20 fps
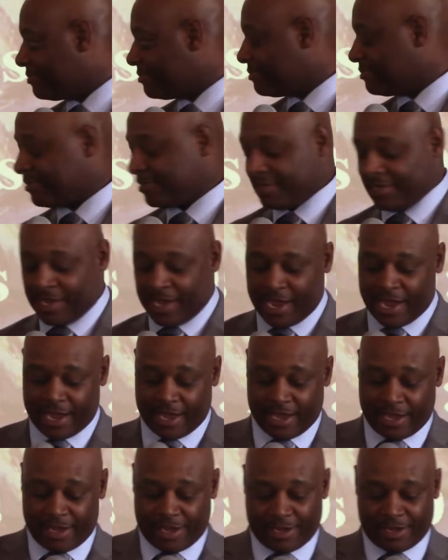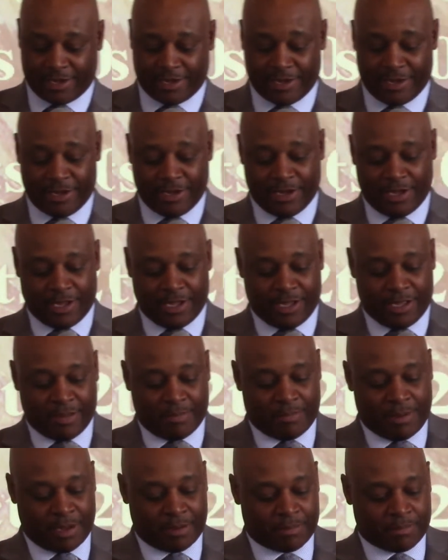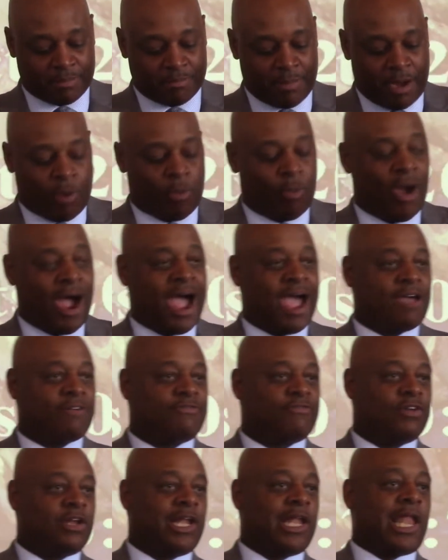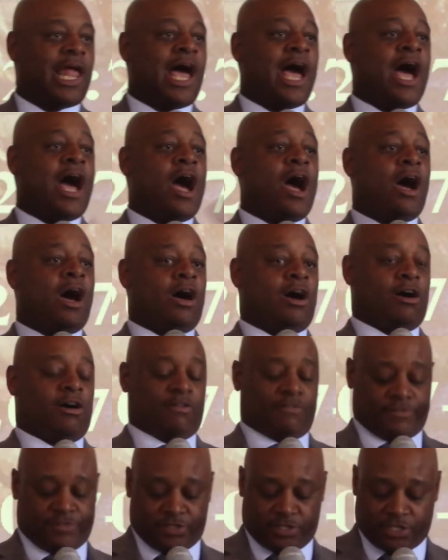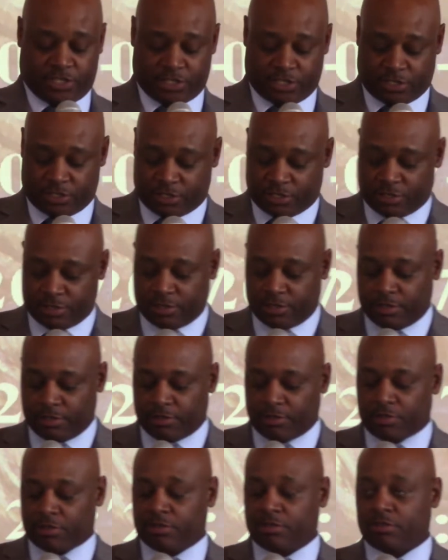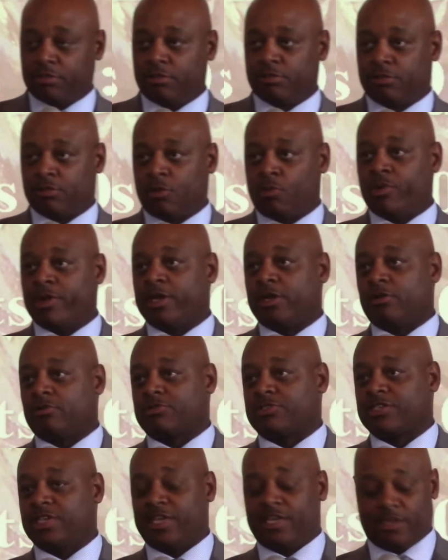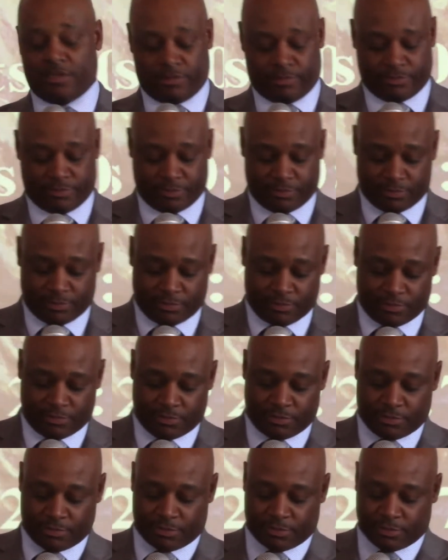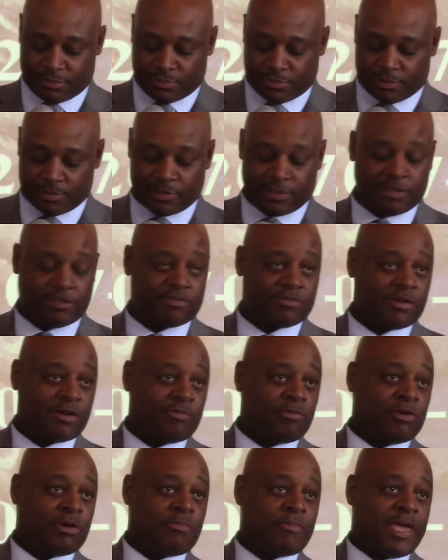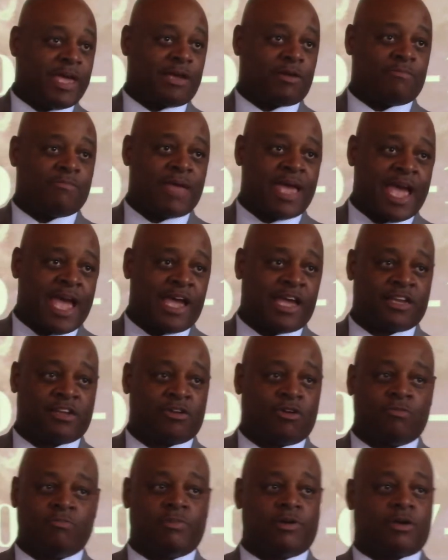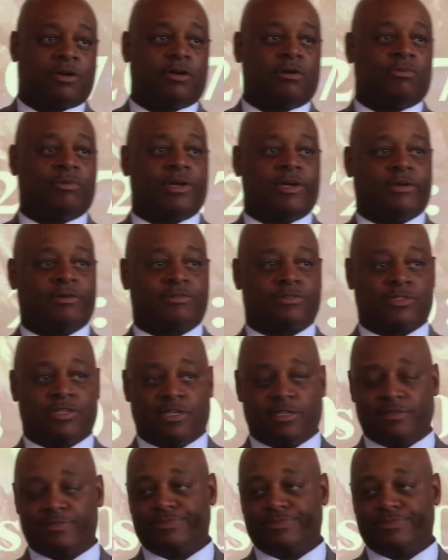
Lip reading: Yeah. But my wife loves the window seat. If I want to make her mad, don't book her a window seat.